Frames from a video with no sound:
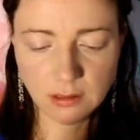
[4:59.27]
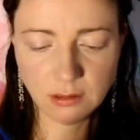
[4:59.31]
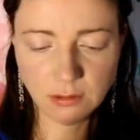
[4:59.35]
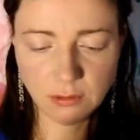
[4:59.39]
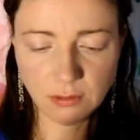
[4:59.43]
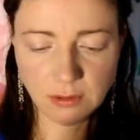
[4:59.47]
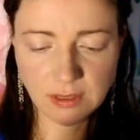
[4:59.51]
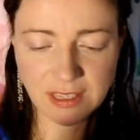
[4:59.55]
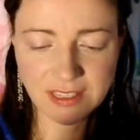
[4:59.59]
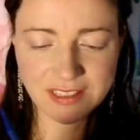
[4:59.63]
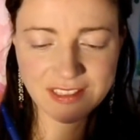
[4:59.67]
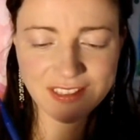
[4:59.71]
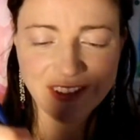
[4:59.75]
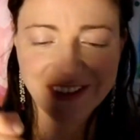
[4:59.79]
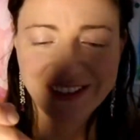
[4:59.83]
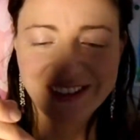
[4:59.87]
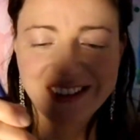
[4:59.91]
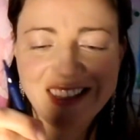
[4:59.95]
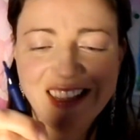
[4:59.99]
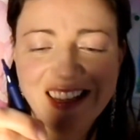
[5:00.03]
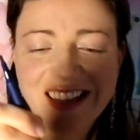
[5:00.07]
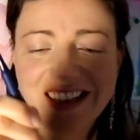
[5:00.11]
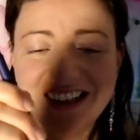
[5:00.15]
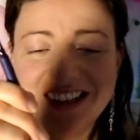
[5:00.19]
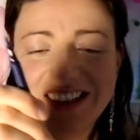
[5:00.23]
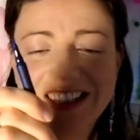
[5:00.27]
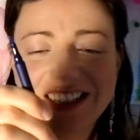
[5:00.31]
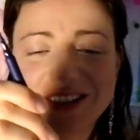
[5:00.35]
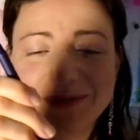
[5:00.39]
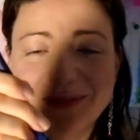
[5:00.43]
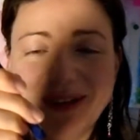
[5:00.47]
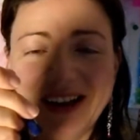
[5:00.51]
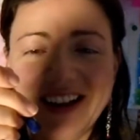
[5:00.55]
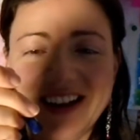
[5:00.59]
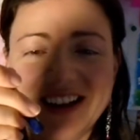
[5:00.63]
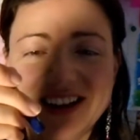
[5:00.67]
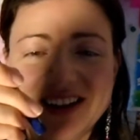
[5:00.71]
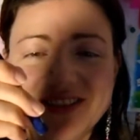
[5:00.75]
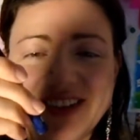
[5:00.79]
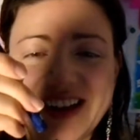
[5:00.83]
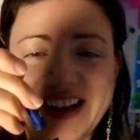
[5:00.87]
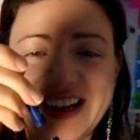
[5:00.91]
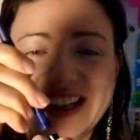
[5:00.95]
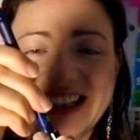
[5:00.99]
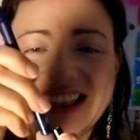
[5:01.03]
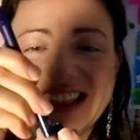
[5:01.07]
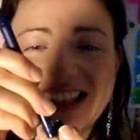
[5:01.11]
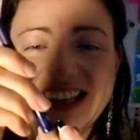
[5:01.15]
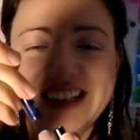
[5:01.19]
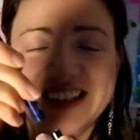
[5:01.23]
Okay, so yeah, that's my
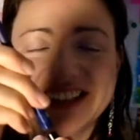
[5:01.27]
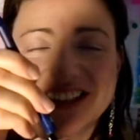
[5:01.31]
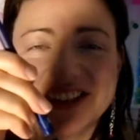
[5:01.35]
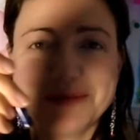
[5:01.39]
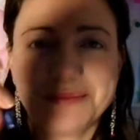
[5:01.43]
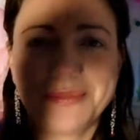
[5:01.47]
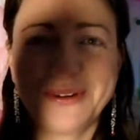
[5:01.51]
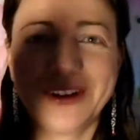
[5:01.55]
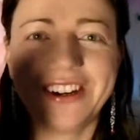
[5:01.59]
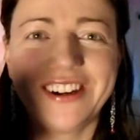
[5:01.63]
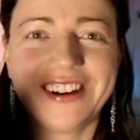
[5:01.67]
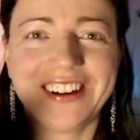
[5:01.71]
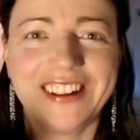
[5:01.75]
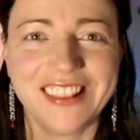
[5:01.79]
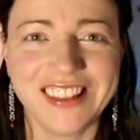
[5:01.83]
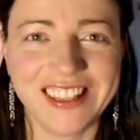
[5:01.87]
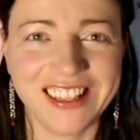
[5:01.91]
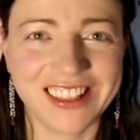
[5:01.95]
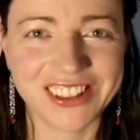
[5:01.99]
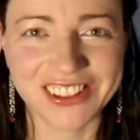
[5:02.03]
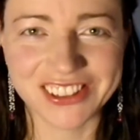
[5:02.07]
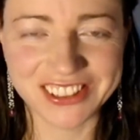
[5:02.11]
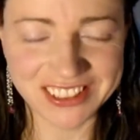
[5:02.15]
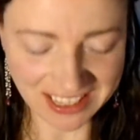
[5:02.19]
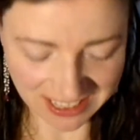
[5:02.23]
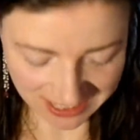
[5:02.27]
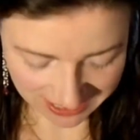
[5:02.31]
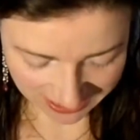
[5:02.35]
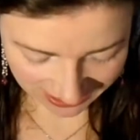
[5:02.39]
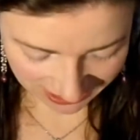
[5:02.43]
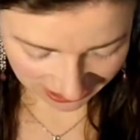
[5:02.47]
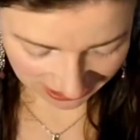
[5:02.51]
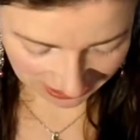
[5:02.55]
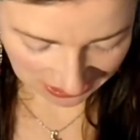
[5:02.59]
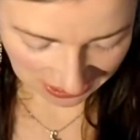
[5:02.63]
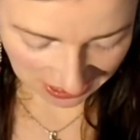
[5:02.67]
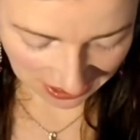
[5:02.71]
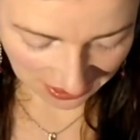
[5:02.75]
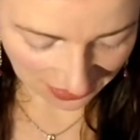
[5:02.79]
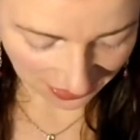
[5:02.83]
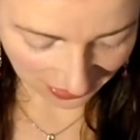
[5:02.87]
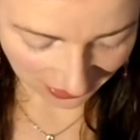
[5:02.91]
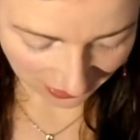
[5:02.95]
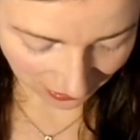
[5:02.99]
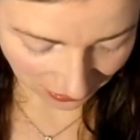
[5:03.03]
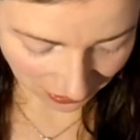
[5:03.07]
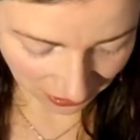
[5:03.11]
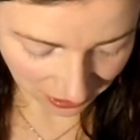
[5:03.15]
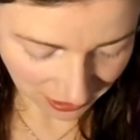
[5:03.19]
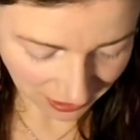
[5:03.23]
automatic thing, is to put it on the other side. It's just not
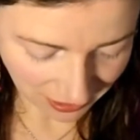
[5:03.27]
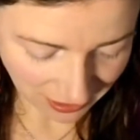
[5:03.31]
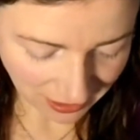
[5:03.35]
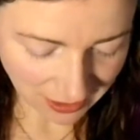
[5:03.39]
there.